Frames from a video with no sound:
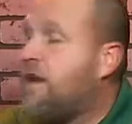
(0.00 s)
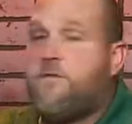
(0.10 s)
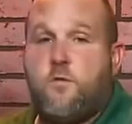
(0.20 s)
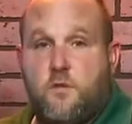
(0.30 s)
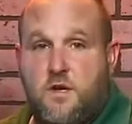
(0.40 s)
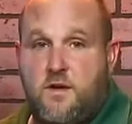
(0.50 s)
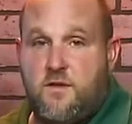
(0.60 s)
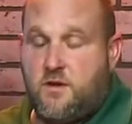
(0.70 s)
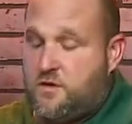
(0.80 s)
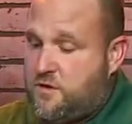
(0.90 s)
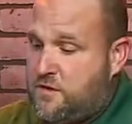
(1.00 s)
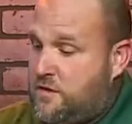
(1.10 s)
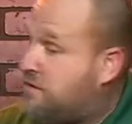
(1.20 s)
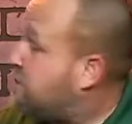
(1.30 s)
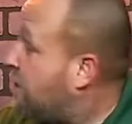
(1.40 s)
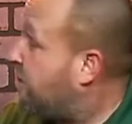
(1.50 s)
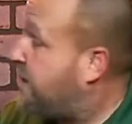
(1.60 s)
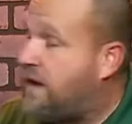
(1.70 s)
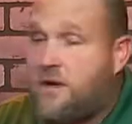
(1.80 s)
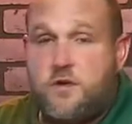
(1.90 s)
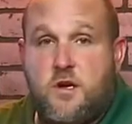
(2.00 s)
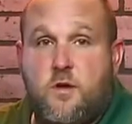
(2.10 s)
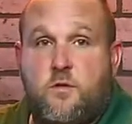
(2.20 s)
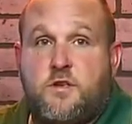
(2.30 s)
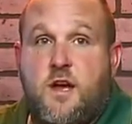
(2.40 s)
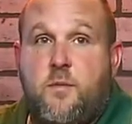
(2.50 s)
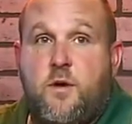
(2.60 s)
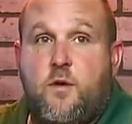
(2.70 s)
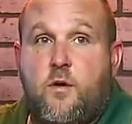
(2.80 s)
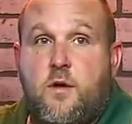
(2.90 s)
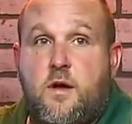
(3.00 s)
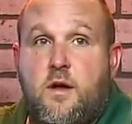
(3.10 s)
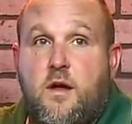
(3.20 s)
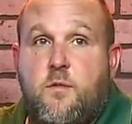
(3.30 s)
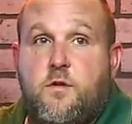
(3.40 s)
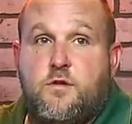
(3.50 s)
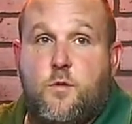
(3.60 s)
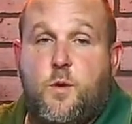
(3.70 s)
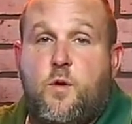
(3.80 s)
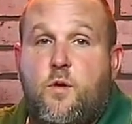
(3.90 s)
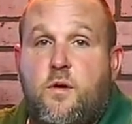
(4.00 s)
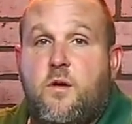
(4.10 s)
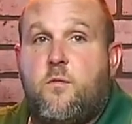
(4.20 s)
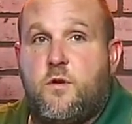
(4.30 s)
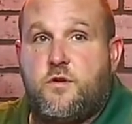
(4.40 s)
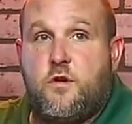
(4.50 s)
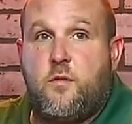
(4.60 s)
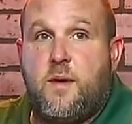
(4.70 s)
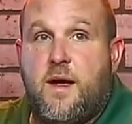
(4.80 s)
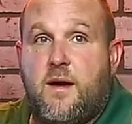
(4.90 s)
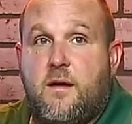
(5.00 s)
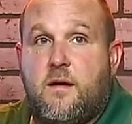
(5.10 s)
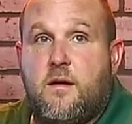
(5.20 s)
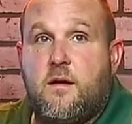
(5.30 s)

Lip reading: If you leave a chart page, it will stop recording and resume recording once you go back.